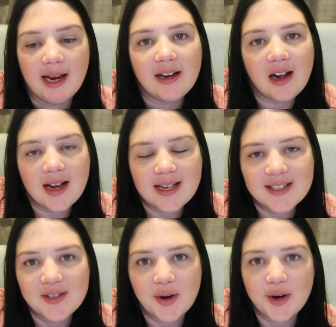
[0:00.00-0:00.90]
hey guys
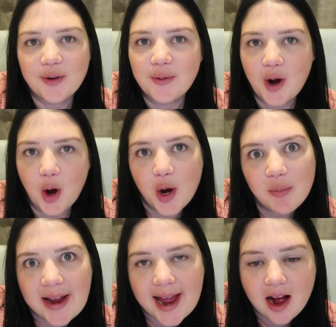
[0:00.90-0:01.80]
so we're
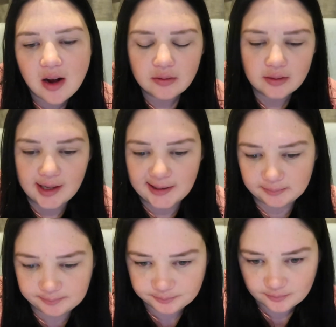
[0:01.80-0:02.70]
home now
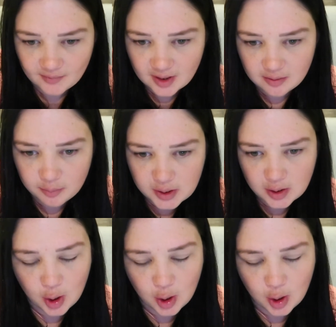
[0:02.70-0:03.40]
um been